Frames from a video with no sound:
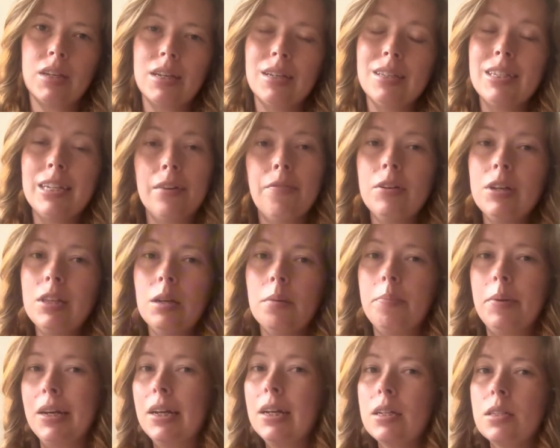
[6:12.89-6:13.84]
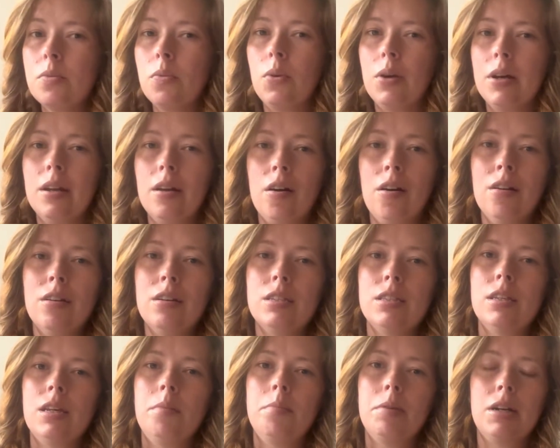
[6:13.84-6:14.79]
is definitely the biggest one,
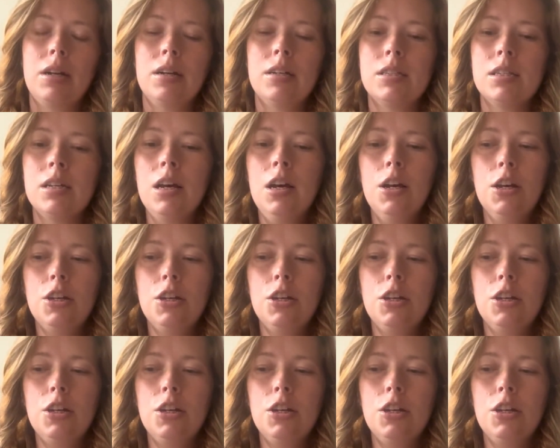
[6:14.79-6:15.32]
honestly, because